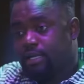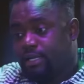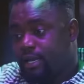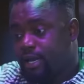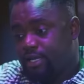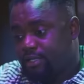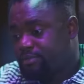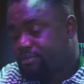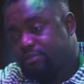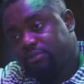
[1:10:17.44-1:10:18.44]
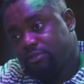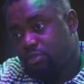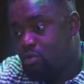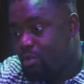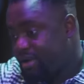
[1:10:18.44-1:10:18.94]
Guy,
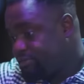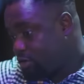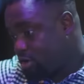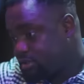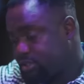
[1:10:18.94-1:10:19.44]
your wife caused